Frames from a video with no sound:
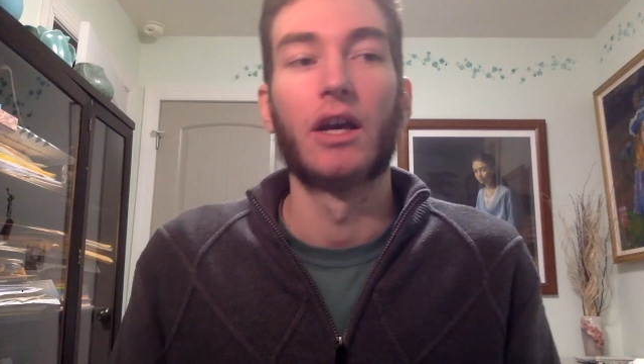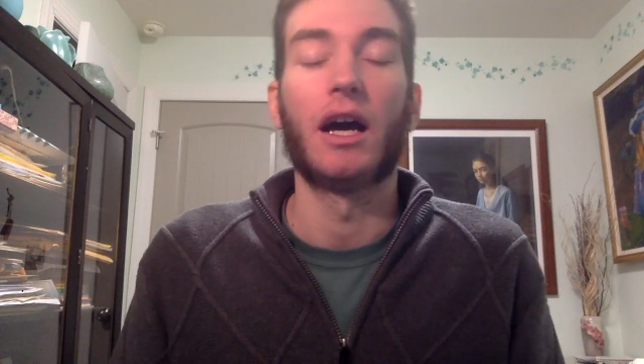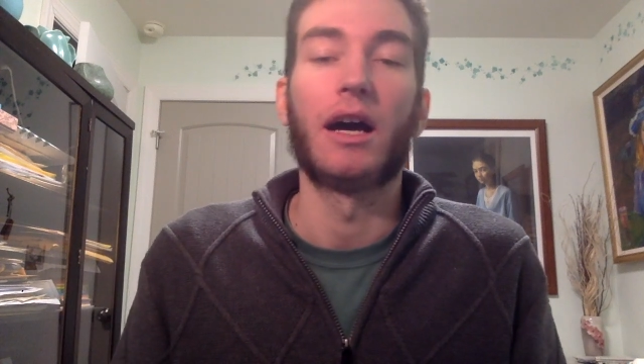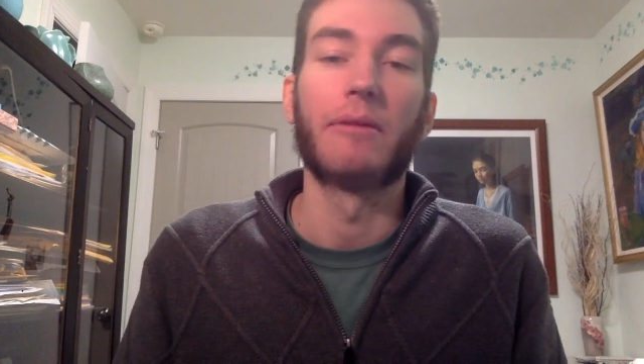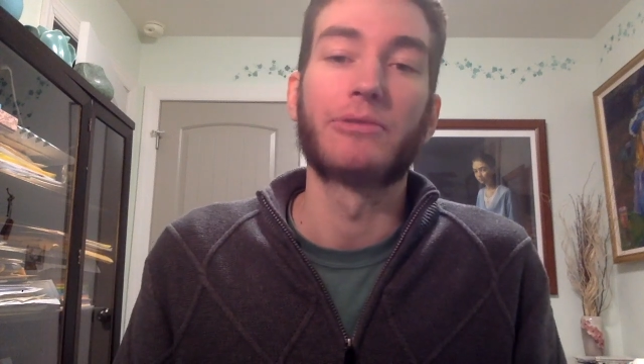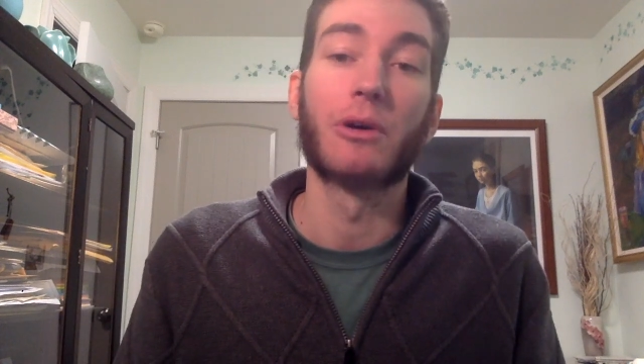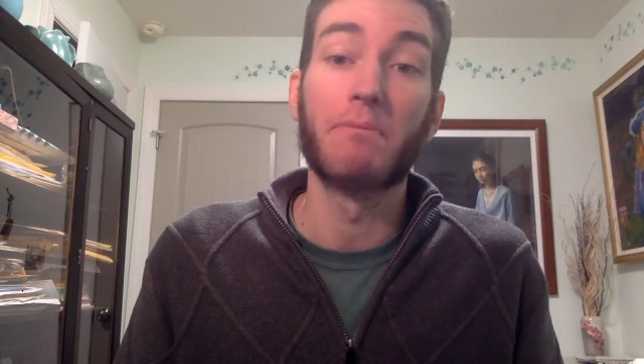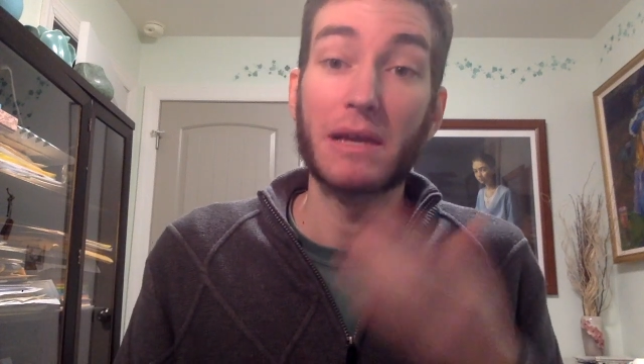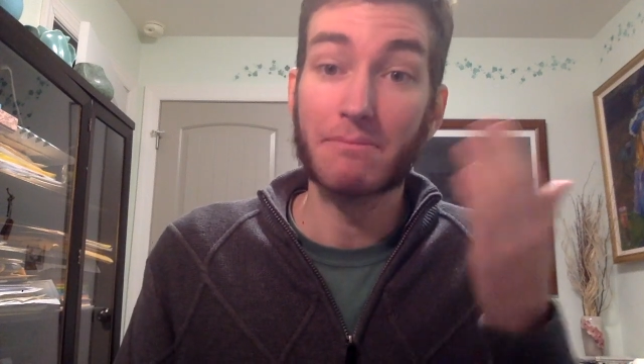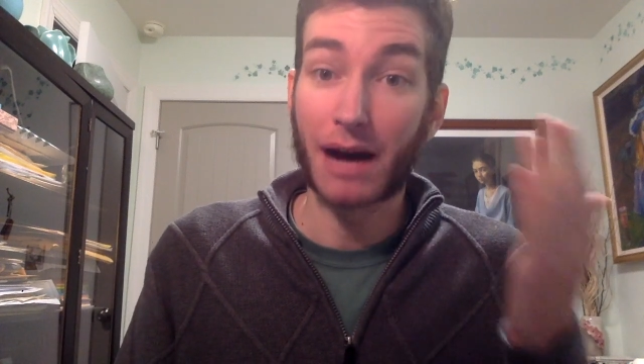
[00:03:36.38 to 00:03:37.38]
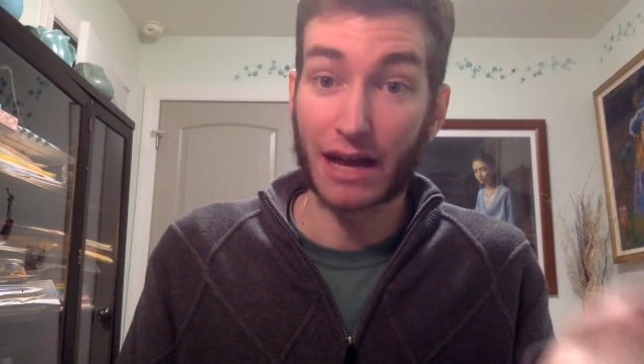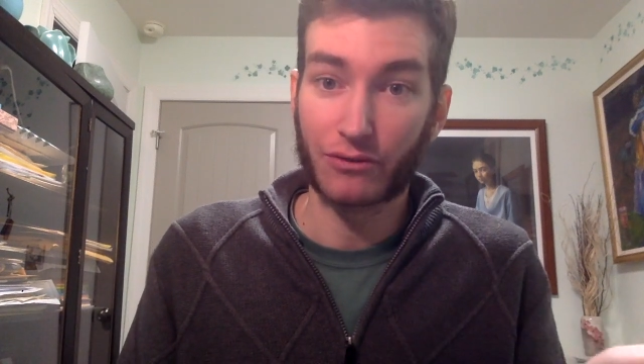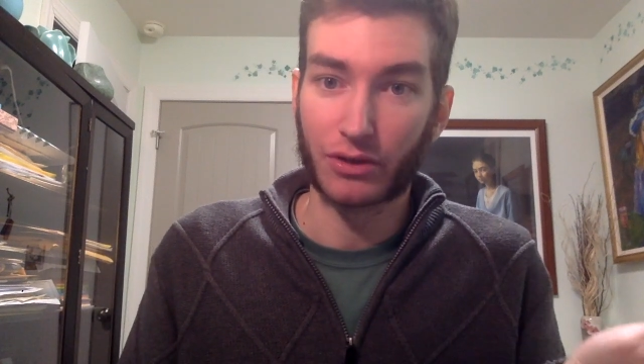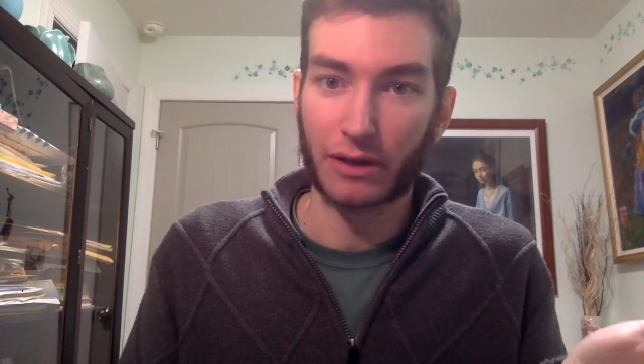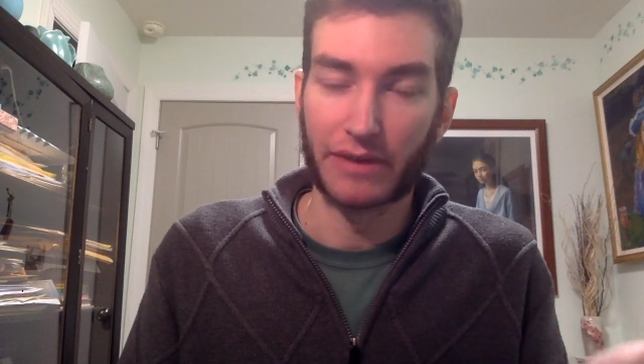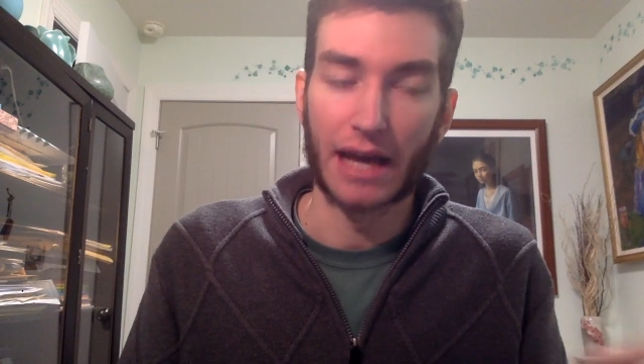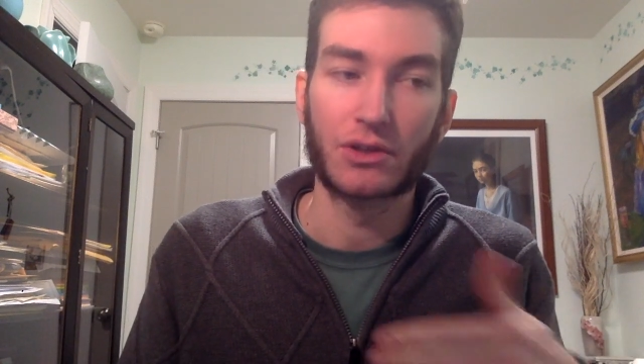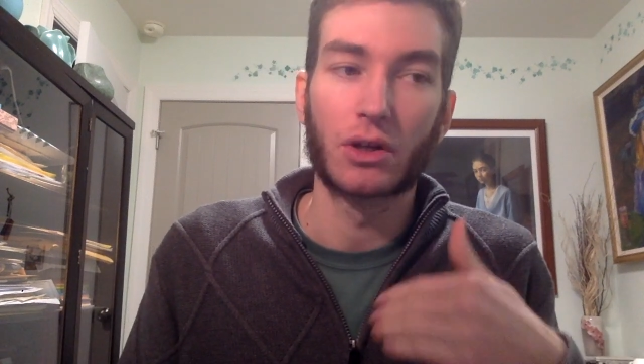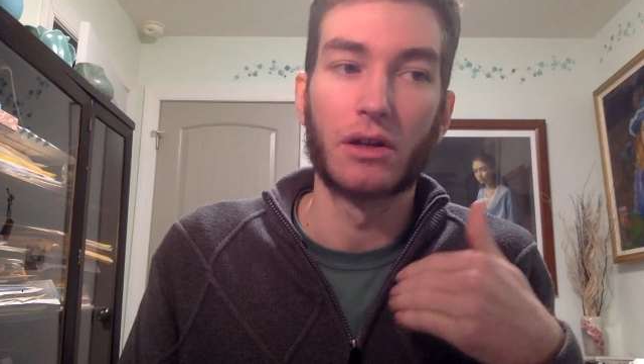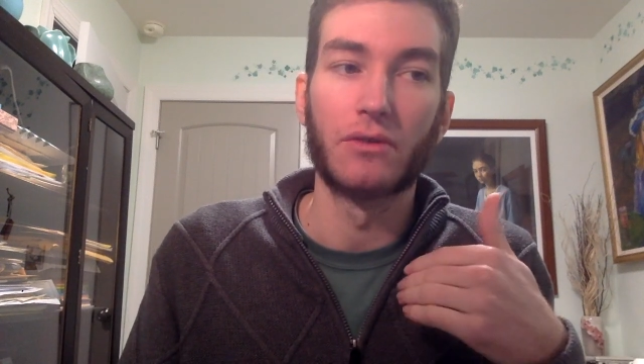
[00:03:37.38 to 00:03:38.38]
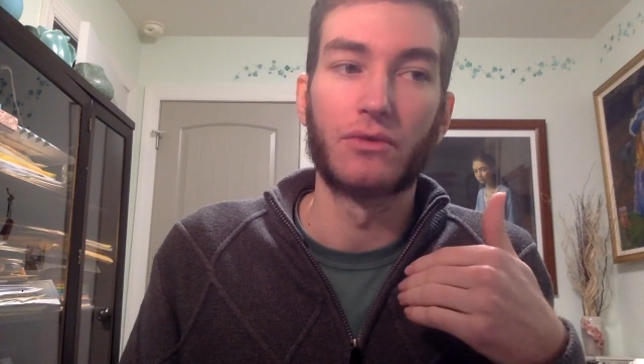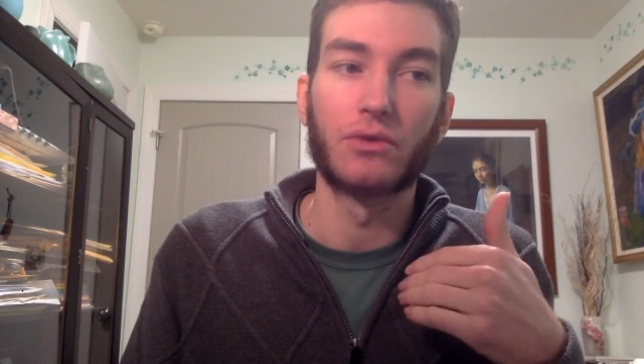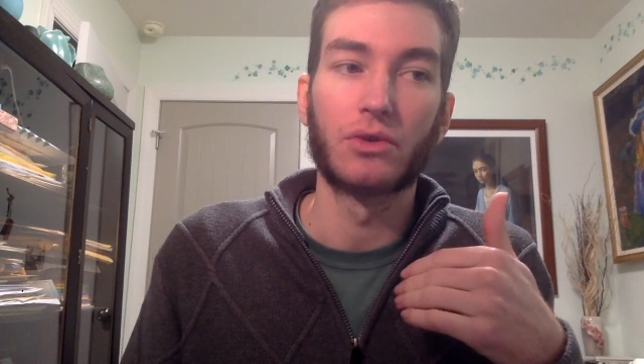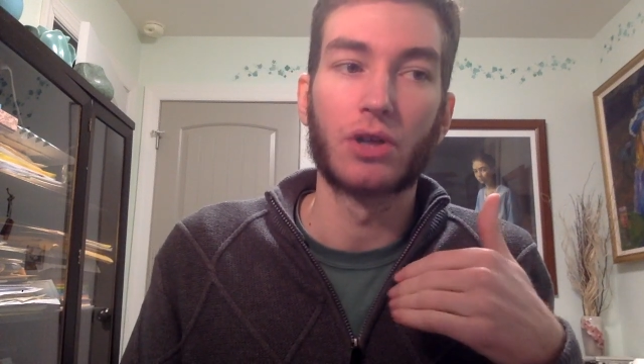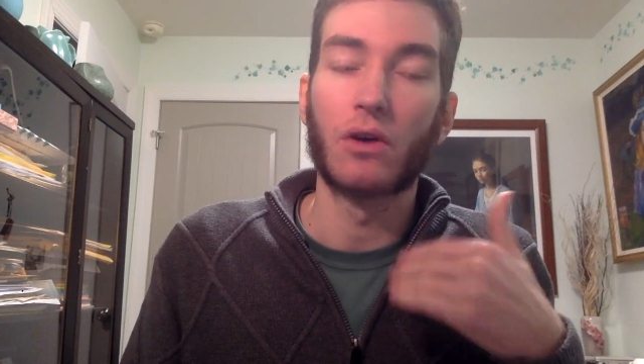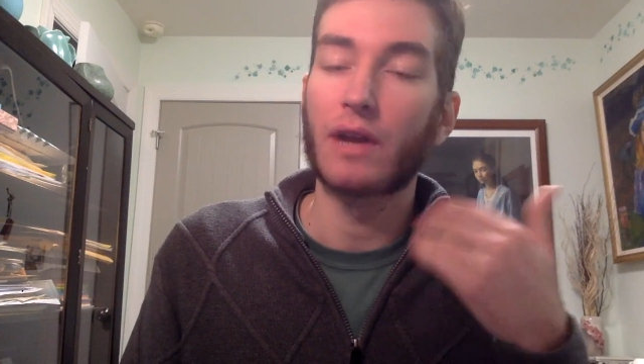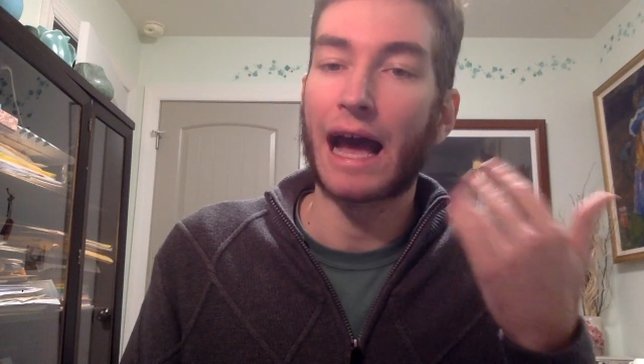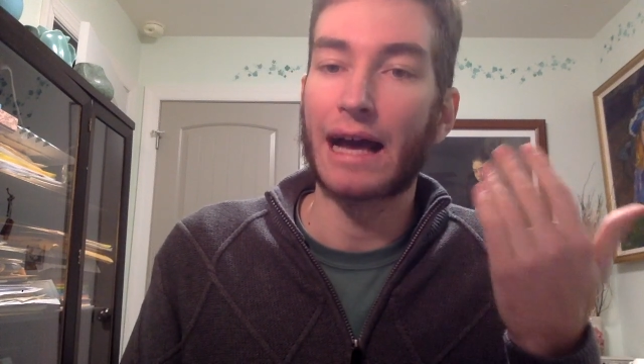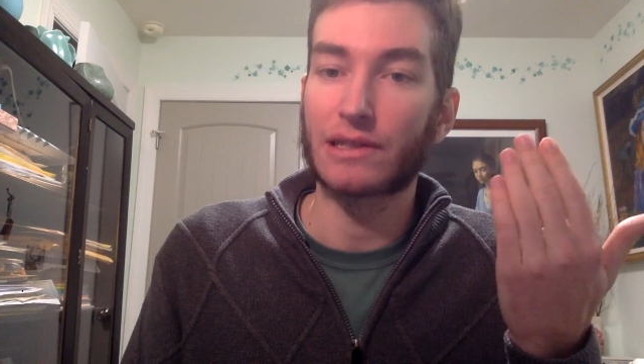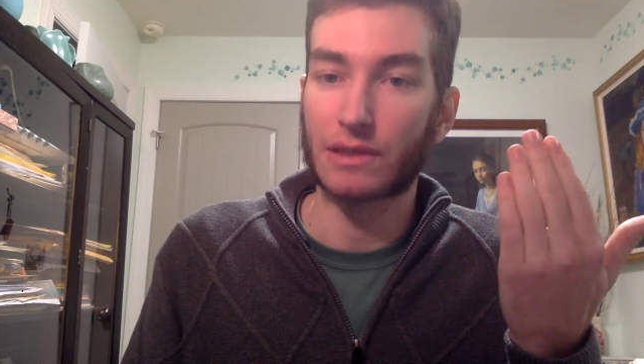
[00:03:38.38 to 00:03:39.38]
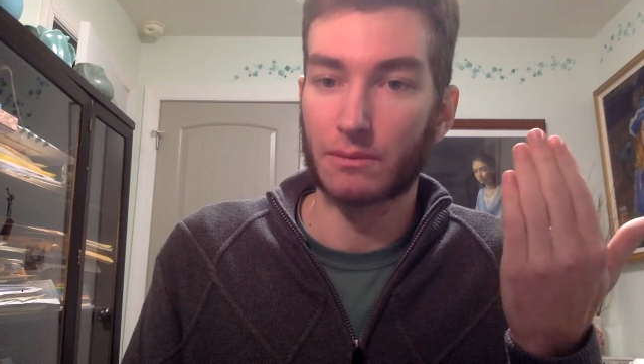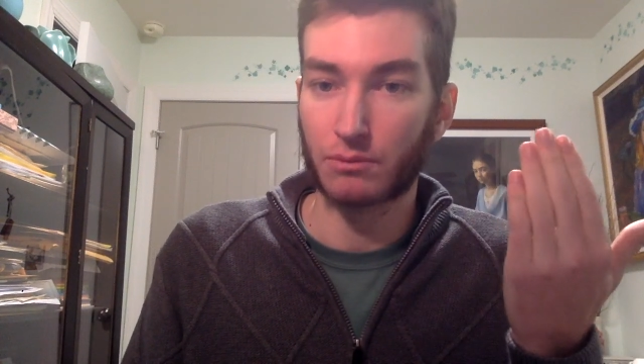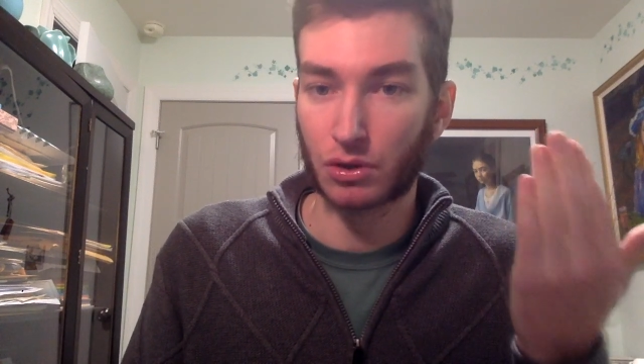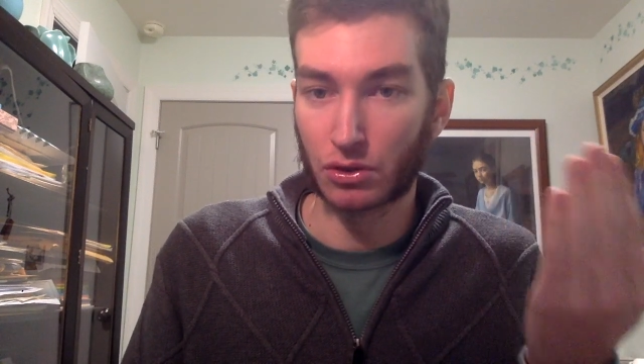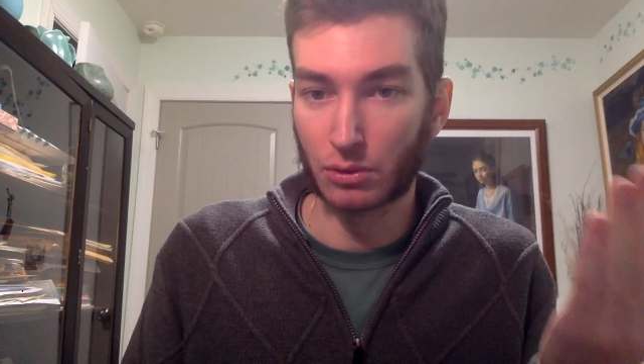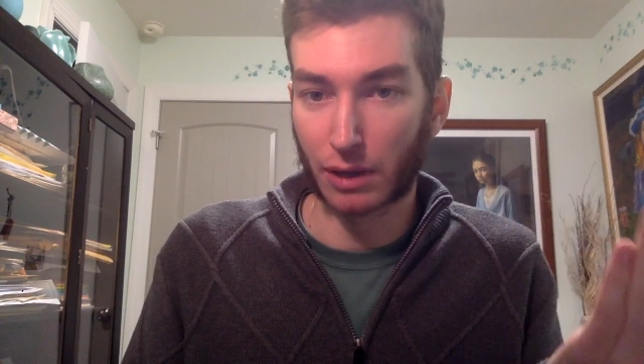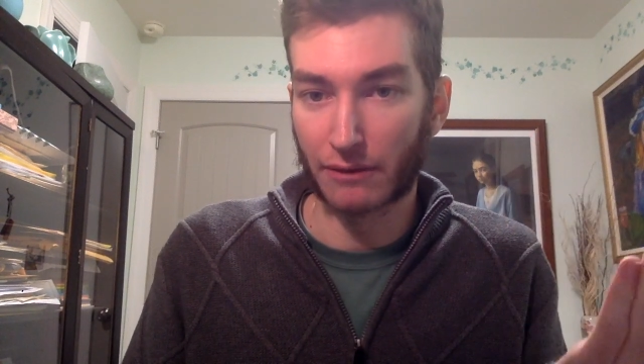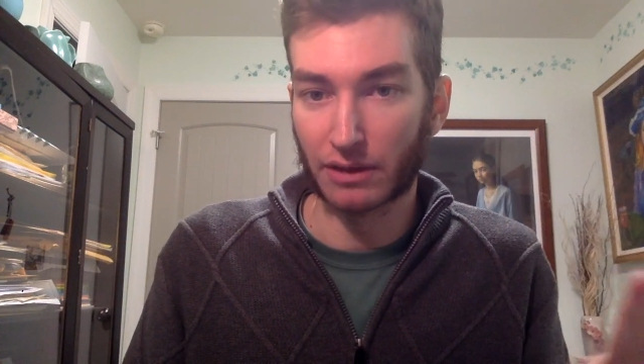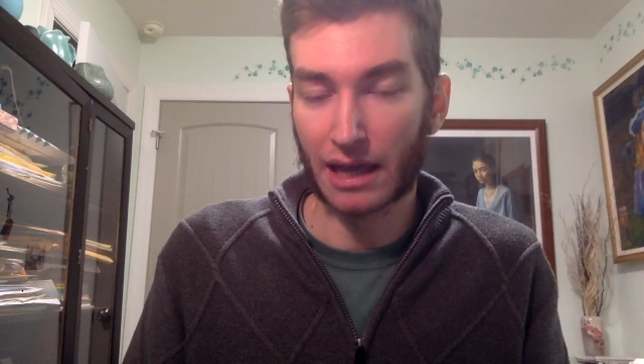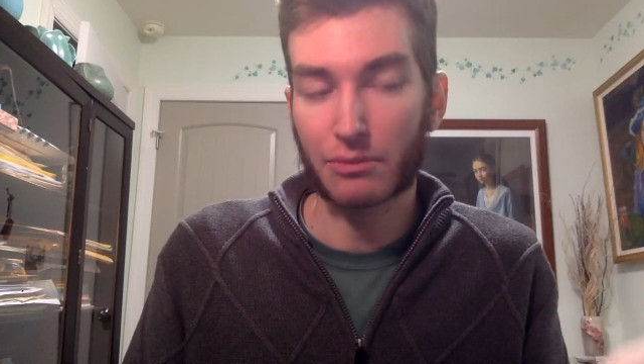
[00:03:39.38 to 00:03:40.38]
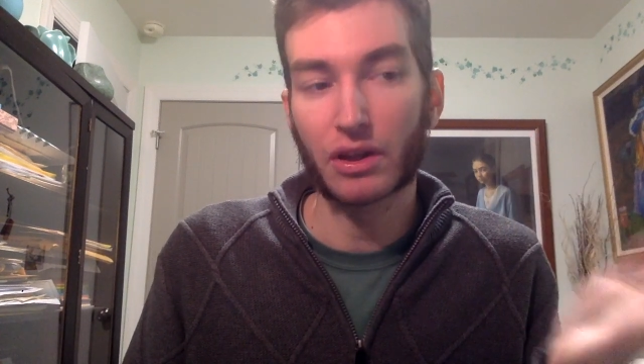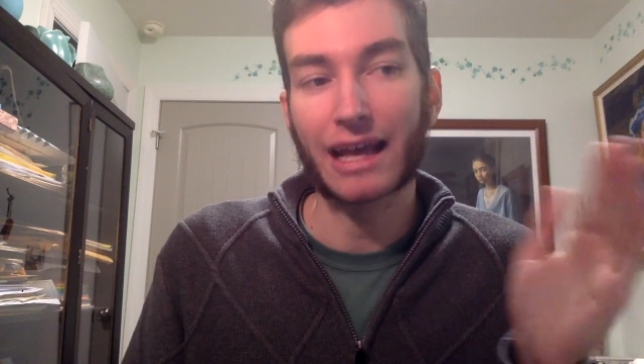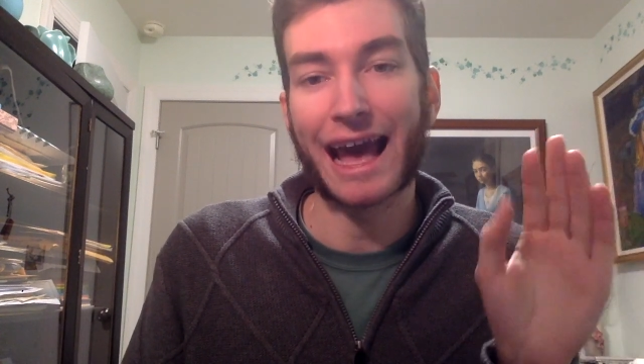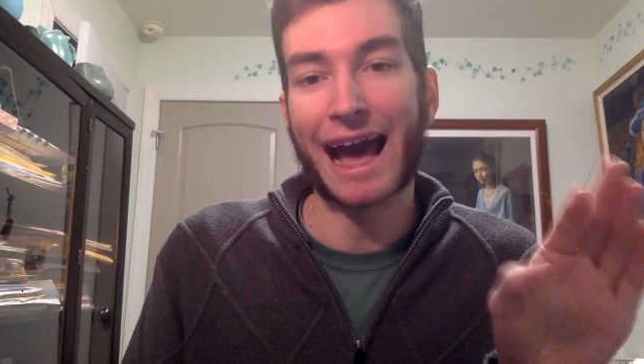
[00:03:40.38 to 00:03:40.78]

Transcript: Um, so be mindful of that. Sort of don't ask them to do private labeling.